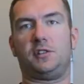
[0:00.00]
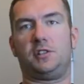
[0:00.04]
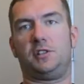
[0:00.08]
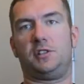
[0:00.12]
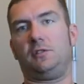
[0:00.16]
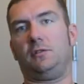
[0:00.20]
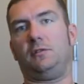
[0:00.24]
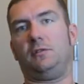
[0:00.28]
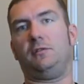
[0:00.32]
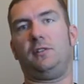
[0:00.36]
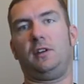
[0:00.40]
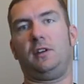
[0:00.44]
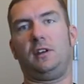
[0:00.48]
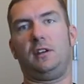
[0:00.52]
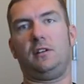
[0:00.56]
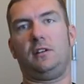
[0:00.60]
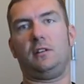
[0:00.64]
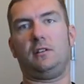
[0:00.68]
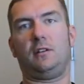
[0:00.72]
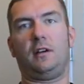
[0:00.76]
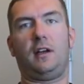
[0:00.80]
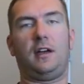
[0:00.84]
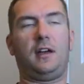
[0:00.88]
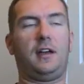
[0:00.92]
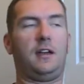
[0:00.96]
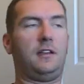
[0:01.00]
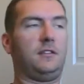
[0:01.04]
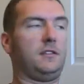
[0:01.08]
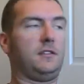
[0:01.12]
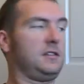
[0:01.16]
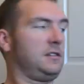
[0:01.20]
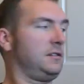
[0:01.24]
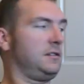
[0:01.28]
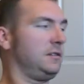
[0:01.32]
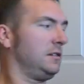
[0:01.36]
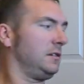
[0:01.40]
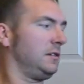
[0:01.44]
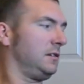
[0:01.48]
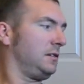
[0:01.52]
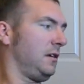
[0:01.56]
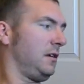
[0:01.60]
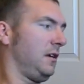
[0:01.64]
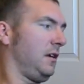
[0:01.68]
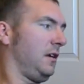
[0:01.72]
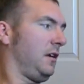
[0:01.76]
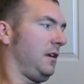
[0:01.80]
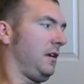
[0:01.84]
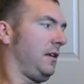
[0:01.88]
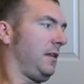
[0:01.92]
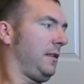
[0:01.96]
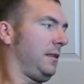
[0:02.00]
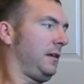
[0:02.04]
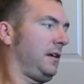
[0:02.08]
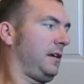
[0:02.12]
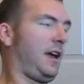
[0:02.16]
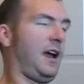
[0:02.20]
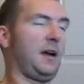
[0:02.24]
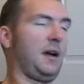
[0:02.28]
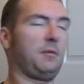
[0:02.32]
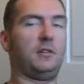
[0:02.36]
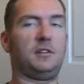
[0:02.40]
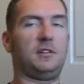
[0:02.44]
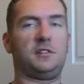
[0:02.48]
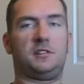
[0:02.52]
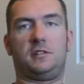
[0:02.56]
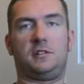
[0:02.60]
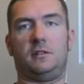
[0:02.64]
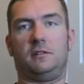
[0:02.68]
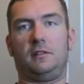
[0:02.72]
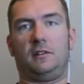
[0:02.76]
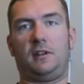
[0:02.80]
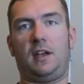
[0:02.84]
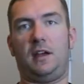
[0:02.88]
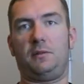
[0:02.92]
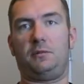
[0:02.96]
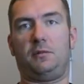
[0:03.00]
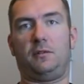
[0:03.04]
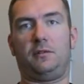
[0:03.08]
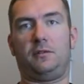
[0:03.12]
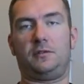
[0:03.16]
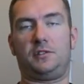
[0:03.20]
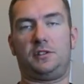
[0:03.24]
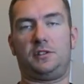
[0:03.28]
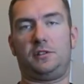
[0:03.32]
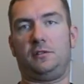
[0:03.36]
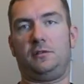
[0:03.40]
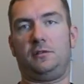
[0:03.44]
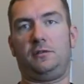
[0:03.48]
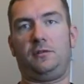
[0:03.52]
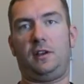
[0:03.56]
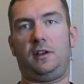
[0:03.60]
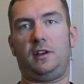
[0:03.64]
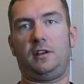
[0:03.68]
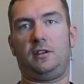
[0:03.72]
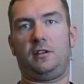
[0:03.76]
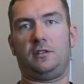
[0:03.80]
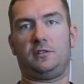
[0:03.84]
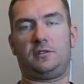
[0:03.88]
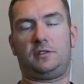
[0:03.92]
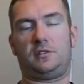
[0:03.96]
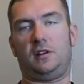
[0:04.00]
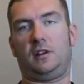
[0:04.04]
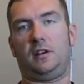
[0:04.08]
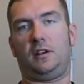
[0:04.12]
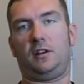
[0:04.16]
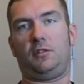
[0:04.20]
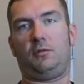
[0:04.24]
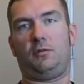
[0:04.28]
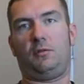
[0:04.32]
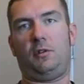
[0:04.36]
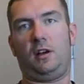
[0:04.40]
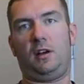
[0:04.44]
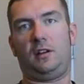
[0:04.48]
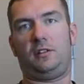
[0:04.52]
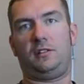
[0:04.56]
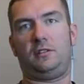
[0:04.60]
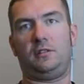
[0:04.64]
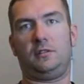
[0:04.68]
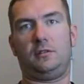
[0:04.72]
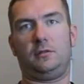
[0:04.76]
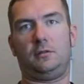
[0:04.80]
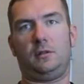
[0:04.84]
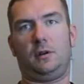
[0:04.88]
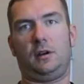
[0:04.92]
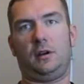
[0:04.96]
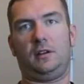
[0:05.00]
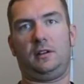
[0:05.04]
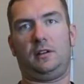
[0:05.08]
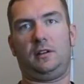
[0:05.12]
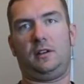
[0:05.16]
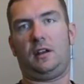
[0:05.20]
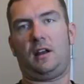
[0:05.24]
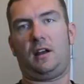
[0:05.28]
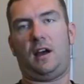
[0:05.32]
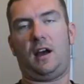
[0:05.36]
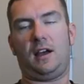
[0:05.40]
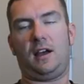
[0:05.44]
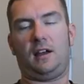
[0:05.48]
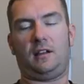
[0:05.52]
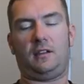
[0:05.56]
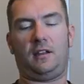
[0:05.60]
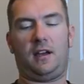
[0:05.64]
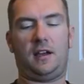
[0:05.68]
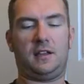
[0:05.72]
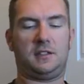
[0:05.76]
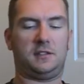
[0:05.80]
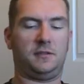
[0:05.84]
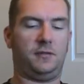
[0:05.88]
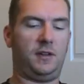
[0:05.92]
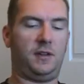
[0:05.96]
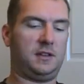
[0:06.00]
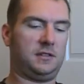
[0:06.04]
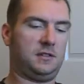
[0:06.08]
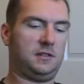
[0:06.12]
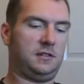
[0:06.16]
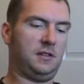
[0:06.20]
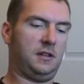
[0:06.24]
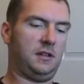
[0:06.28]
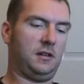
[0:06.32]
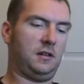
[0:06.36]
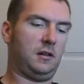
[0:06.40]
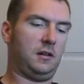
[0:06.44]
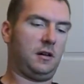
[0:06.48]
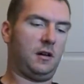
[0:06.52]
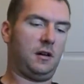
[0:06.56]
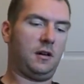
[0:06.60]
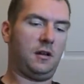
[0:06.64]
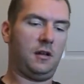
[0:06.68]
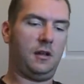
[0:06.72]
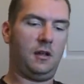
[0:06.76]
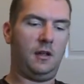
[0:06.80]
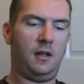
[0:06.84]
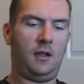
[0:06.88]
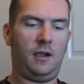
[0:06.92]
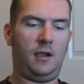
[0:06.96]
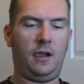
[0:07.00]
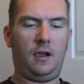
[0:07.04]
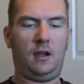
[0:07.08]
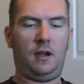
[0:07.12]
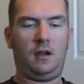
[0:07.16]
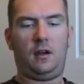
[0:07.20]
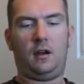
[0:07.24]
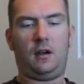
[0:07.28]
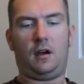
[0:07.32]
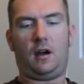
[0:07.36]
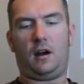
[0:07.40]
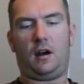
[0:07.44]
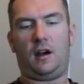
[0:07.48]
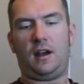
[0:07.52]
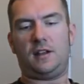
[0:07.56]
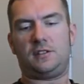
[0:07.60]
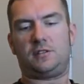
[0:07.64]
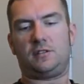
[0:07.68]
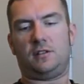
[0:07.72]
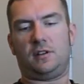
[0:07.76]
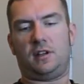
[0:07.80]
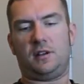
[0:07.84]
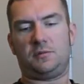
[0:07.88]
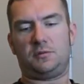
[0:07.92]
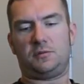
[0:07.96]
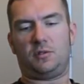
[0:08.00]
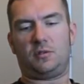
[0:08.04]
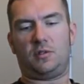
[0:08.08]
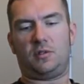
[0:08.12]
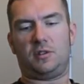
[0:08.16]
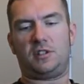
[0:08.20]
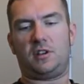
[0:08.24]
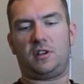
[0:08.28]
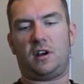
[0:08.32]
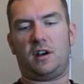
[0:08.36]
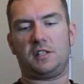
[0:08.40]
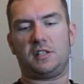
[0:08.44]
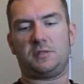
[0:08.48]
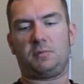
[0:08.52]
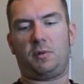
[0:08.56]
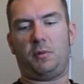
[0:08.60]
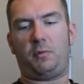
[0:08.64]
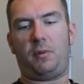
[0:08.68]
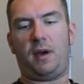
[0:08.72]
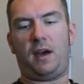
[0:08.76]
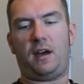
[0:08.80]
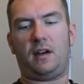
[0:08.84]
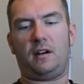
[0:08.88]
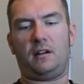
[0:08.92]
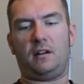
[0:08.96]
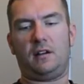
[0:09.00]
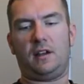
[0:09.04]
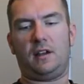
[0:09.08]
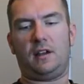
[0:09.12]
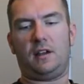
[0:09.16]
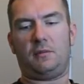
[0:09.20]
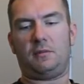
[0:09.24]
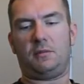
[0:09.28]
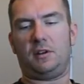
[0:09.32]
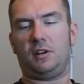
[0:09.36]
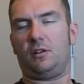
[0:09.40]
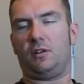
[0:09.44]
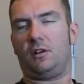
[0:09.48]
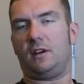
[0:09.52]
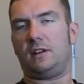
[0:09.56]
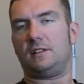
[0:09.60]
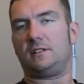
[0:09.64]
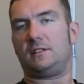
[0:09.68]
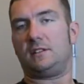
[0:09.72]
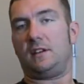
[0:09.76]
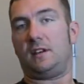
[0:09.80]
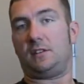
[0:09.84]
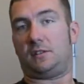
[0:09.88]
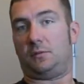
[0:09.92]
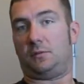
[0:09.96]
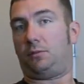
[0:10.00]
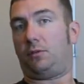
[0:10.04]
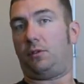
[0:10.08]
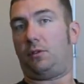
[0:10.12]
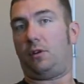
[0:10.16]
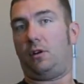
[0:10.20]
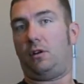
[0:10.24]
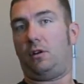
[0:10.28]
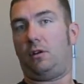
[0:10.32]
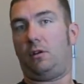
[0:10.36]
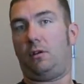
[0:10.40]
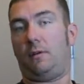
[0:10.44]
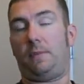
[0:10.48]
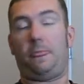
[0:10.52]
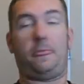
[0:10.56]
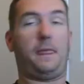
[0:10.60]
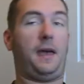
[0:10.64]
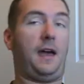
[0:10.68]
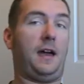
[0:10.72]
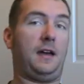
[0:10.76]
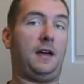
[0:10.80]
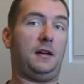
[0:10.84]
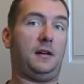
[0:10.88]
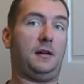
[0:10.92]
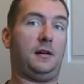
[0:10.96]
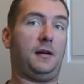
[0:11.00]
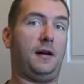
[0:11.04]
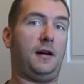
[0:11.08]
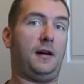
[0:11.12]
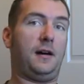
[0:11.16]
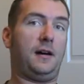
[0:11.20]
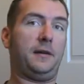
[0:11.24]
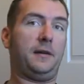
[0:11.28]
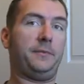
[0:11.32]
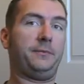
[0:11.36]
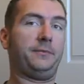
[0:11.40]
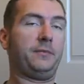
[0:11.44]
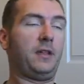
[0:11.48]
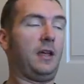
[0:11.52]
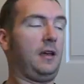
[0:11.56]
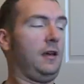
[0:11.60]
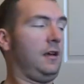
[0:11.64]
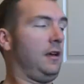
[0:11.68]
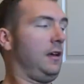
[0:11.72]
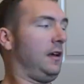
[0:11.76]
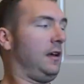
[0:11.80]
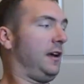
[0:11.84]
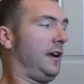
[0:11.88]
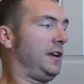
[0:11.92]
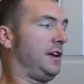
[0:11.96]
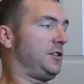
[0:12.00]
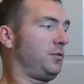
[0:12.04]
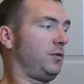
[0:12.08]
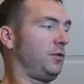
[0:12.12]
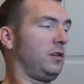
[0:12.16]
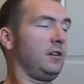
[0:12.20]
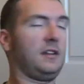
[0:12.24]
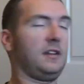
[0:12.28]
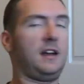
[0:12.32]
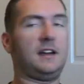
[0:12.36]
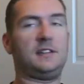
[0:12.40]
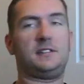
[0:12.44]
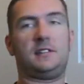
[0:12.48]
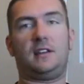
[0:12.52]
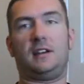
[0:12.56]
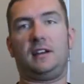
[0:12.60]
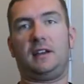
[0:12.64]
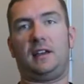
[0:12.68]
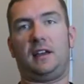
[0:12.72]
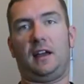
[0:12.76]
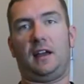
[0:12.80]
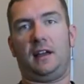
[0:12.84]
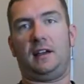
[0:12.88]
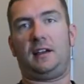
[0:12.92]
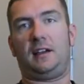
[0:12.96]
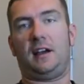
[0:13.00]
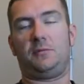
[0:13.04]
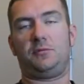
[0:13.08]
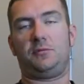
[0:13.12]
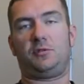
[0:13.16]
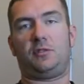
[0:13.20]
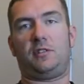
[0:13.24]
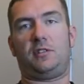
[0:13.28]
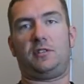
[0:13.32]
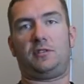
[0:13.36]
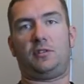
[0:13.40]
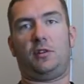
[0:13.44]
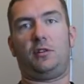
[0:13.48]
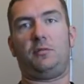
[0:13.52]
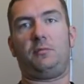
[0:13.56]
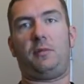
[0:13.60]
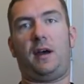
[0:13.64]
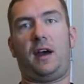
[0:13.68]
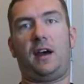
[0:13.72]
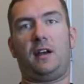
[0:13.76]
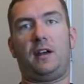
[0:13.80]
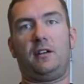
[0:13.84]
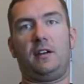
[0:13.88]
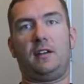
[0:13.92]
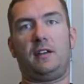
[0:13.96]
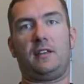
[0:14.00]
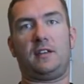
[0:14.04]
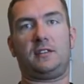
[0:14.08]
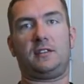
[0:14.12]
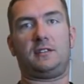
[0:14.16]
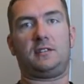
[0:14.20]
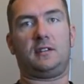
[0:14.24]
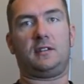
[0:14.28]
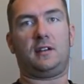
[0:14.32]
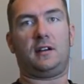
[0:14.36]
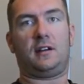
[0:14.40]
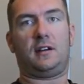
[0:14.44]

shooting video. And this camera is capable of shooting video, so you're going to want to get a high class of SD card. Alright, so it comes with a rechargeable battery. I'm going to go ahead and say that's a pro and a con. It's real nice that it comes with its own battery that's